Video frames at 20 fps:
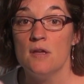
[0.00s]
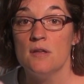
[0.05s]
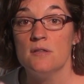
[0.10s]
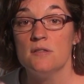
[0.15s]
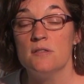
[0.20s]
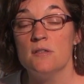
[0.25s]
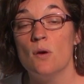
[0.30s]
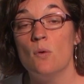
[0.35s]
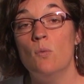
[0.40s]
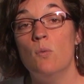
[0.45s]

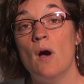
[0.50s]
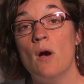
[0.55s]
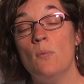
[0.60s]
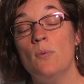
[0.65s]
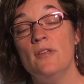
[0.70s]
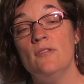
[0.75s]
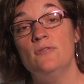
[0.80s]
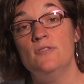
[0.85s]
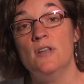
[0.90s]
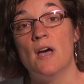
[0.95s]
So what
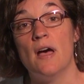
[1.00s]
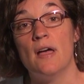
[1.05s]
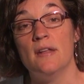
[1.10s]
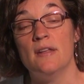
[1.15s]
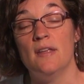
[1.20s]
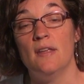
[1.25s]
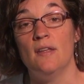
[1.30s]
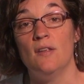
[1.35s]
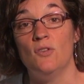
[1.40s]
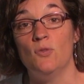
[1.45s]
we've done
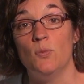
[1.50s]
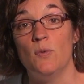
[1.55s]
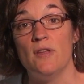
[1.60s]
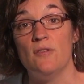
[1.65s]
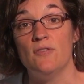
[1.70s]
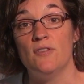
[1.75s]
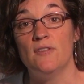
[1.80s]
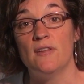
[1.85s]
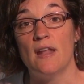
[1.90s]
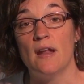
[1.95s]
is
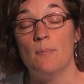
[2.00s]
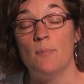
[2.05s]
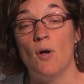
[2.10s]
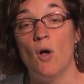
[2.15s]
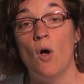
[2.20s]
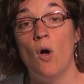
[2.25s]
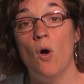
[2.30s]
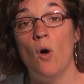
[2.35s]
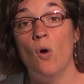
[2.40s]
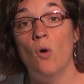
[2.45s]
we've set up a
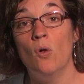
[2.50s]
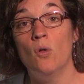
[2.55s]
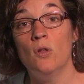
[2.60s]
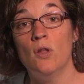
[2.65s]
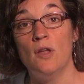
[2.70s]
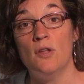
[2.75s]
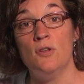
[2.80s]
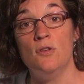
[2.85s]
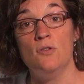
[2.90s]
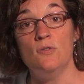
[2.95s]

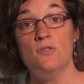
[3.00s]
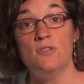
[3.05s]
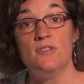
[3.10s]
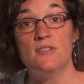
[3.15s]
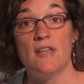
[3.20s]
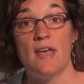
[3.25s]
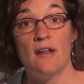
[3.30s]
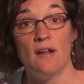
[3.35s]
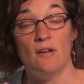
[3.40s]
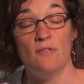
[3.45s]
whole new
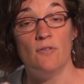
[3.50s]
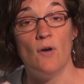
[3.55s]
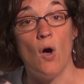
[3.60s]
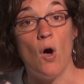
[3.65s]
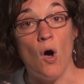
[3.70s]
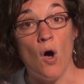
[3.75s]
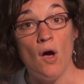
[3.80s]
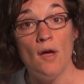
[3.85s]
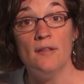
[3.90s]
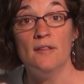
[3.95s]
set of
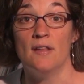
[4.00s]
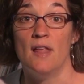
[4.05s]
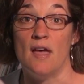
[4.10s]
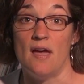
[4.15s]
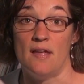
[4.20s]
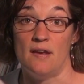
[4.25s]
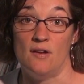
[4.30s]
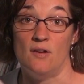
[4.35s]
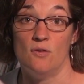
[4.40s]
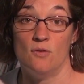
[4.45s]

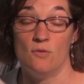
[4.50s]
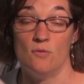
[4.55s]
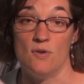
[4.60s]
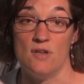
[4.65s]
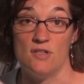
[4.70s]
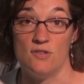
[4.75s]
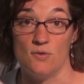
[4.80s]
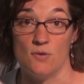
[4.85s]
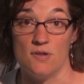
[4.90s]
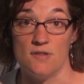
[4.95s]
online
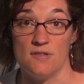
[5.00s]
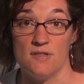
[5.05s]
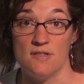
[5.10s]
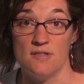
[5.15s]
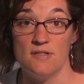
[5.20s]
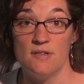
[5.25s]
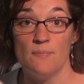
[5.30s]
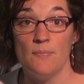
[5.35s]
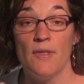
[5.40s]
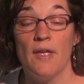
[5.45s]

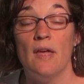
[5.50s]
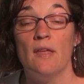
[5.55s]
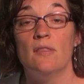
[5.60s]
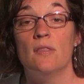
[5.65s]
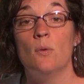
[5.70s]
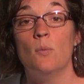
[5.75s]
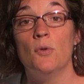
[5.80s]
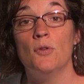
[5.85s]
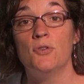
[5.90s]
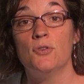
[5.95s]
resources
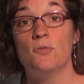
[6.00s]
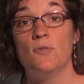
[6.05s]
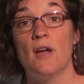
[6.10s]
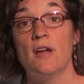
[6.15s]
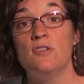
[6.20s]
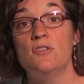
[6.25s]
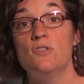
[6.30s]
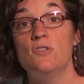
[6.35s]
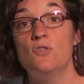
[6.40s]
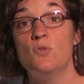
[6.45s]
that will
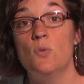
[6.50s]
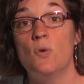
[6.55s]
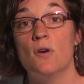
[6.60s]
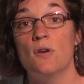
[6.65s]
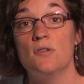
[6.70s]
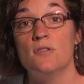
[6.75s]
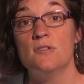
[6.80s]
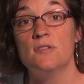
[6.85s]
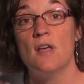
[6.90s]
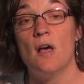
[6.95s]
direct you
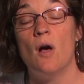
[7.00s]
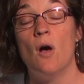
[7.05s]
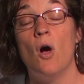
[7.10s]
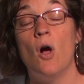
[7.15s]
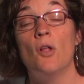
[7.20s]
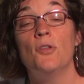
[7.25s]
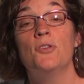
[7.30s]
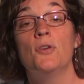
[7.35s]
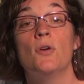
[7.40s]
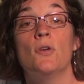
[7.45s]
towards
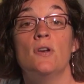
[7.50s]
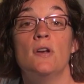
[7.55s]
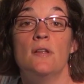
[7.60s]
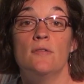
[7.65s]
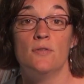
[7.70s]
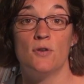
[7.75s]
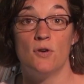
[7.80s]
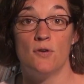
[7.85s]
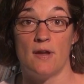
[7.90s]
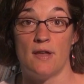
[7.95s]

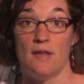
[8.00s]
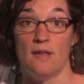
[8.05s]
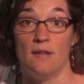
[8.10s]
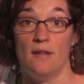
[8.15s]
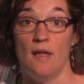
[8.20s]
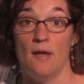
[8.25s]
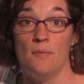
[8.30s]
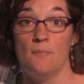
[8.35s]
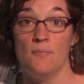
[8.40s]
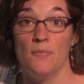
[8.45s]
alternative
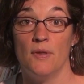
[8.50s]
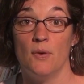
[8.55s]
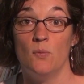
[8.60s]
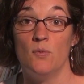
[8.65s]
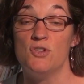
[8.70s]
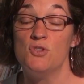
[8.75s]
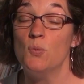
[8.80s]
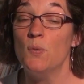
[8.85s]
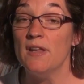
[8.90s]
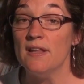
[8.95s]
curricula,
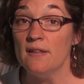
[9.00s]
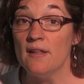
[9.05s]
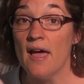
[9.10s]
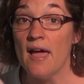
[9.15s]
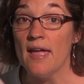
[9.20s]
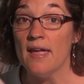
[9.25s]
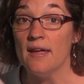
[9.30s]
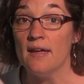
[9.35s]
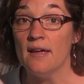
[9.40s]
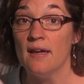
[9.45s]
which we
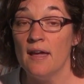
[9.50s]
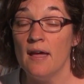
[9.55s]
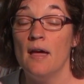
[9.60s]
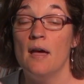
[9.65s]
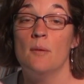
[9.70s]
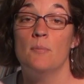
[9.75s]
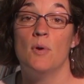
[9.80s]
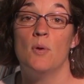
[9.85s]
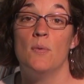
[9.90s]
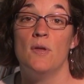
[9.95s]
like,
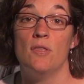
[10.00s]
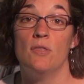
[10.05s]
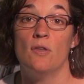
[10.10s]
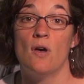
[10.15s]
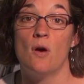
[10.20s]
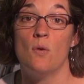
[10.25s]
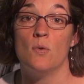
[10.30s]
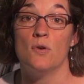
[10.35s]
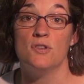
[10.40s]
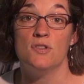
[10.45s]
but we
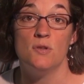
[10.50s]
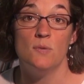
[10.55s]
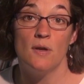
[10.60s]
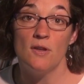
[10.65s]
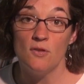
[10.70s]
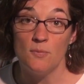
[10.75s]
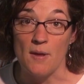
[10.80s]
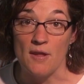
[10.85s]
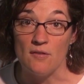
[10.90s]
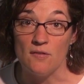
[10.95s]
thought were too
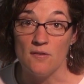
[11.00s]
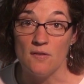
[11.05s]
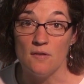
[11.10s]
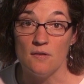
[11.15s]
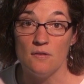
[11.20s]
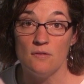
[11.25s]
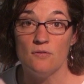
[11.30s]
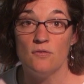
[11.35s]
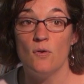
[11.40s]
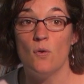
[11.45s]

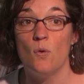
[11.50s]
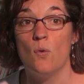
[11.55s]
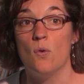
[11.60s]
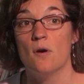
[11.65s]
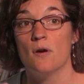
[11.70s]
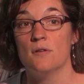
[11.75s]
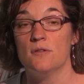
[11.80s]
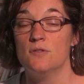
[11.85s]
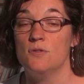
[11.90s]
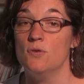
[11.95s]
expensive
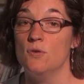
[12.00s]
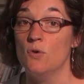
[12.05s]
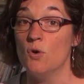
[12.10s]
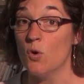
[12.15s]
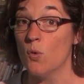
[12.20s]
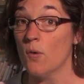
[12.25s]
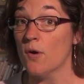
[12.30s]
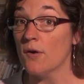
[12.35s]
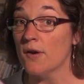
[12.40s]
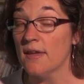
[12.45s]
or too
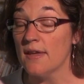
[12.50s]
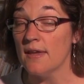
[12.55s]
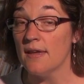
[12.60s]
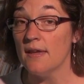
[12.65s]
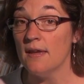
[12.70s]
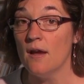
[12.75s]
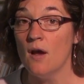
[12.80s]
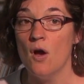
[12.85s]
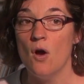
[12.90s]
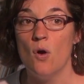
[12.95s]

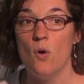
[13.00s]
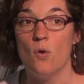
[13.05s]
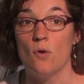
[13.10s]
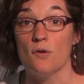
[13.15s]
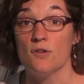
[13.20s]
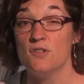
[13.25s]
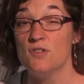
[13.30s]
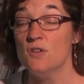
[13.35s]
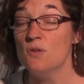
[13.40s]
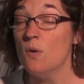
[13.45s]
quirky or
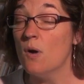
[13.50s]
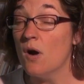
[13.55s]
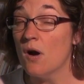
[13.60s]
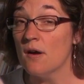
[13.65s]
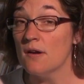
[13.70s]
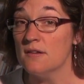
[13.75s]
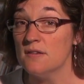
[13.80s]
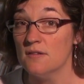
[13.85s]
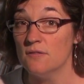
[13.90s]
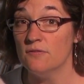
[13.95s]
too
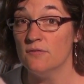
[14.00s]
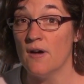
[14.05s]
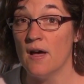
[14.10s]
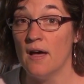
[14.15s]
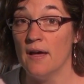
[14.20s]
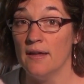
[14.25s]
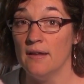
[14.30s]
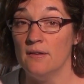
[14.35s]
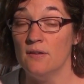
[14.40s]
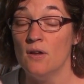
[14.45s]
hard to
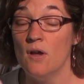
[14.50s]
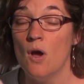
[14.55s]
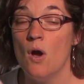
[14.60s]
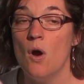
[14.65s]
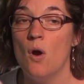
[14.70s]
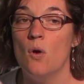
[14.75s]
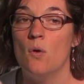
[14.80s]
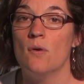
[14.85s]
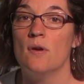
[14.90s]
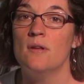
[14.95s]
find,
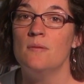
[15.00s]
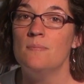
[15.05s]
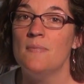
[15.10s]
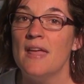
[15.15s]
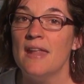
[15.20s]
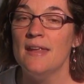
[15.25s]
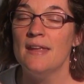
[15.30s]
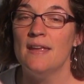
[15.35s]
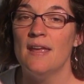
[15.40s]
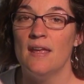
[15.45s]
or in
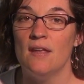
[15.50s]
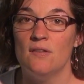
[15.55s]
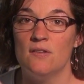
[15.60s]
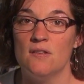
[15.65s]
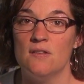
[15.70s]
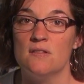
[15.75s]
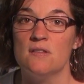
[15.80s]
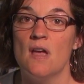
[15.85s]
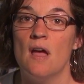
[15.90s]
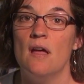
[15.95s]
many
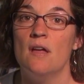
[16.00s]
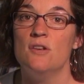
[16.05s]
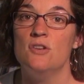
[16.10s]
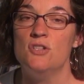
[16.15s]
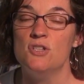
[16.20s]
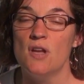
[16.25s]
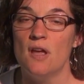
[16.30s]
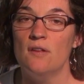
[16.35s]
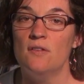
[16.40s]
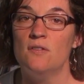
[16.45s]
cases,
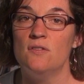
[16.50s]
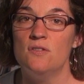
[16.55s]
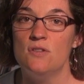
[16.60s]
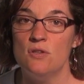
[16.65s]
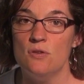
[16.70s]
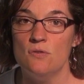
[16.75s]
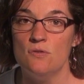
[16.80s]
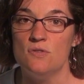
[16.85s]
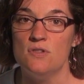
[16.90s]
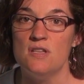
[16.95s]
just
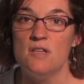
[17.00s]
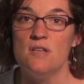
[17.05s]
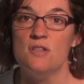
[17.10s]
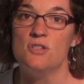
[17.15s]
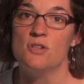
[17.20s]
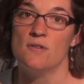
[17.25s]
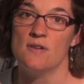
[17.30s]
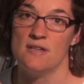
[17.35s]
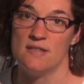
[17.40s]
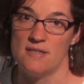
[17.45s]
too
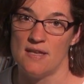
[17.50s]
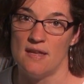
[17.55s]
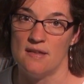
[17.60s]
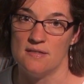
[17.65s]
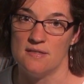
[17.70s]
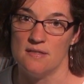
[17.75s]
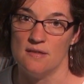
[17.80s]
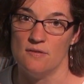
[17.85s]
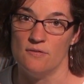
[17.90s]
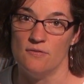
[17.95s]
teacher
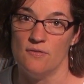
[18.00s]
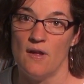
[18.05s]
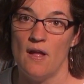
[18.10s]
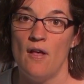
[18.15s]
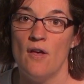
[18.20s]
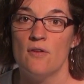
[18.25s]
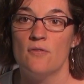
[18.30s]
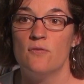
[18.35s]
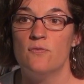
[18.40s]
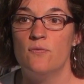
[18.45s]
intensive
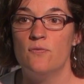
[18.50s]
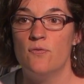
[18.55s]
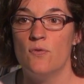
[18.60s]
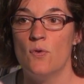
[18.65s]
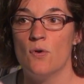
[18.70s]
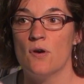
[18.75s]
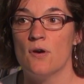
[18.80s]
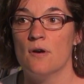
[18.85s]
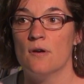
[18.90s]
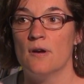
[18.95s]

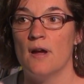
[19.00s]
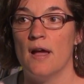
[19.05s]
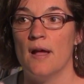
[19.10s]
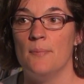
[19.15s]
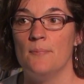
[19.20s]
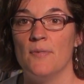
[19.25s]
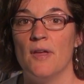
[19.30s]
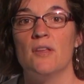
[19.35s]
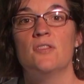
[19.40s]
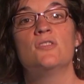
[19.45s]
for
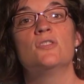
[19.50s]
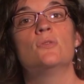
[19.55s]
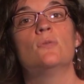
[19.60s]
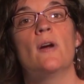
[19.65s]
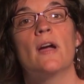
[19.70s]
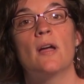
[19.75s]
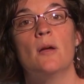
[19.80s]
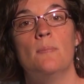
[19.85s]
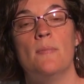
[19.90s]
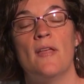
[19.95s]
us to
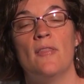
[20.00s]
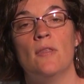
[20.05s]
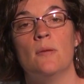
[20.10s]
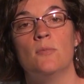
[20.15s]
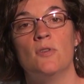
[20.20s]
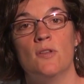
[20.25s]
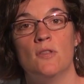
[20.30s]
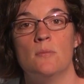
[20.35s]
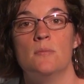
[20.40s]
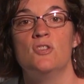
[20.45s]
recommend them
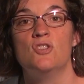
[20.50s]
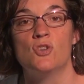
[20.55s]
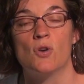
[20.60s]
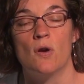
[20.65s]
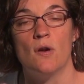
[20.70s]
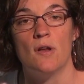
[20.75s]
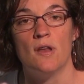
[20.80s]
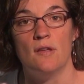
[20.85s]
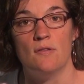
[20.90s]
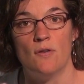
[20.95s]
to the
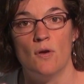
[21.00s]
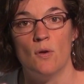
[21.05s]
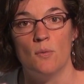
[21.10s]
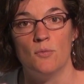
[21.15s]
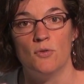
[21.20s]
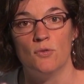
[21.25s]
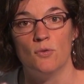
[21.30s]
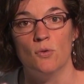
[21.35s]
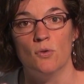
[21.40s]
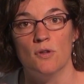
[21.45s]
majority of
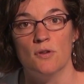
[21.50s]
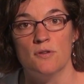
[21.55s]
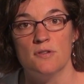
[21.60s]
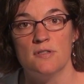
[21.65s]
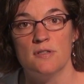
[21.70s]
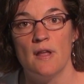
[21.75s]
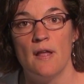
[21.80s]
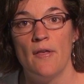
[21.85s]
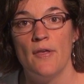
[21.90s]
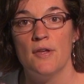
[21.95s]
homeschoolers.